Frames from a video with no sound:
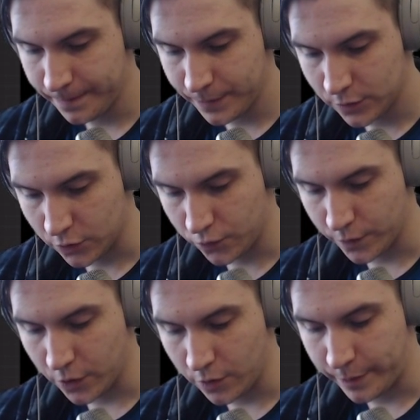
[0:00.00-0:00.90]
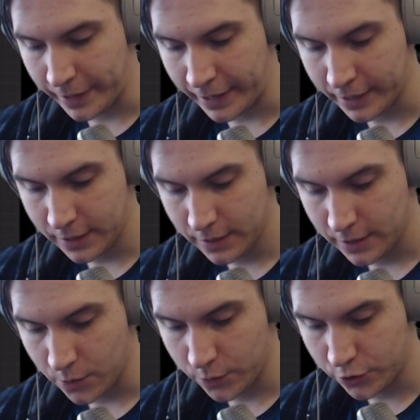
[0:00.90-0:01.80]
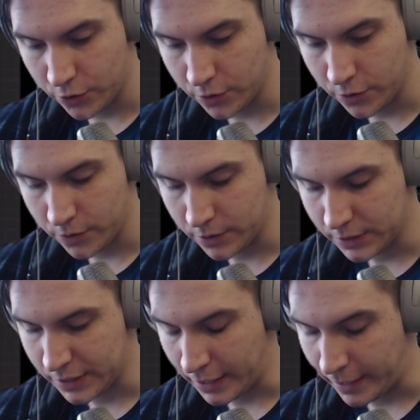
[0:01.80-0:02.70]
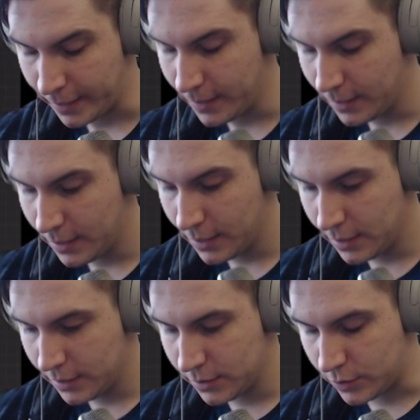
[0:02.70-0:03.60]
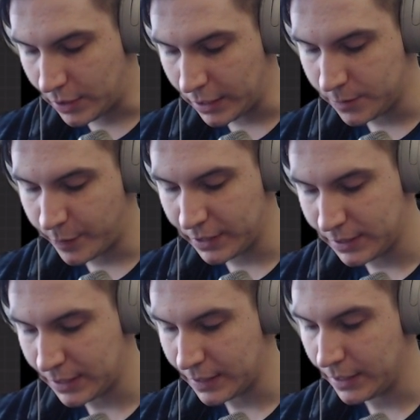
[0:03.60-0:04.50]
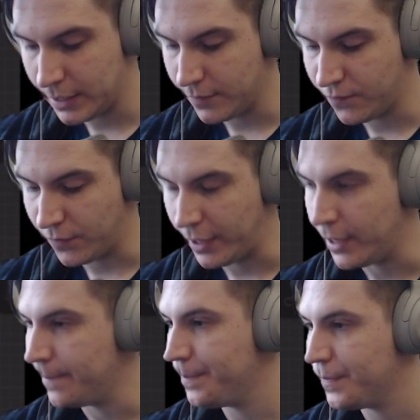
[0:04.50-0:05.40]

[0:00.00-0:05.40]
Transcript: So if we go back and we turn on this guy, so that's basically the frame.